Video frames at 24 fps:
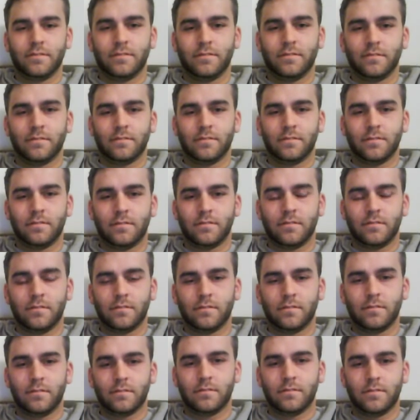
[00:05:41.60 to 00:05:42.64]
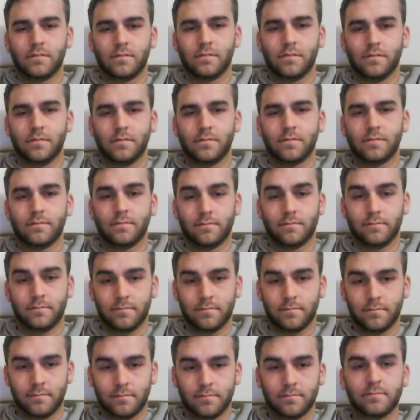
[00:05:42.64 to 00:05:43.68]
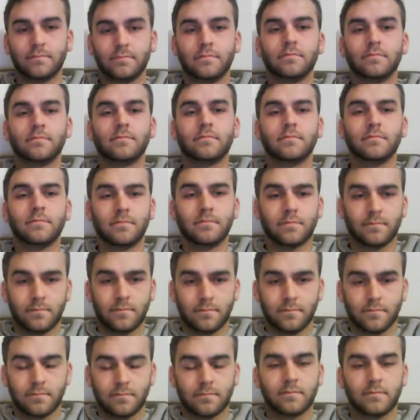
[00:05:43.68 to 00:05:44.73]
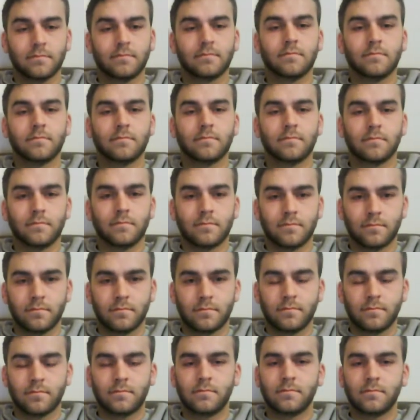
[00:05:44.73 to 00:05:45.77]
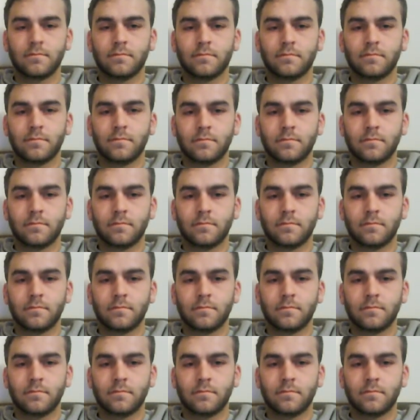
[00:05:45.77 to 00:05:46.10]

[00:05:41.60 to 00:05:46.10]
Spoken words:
[no speech]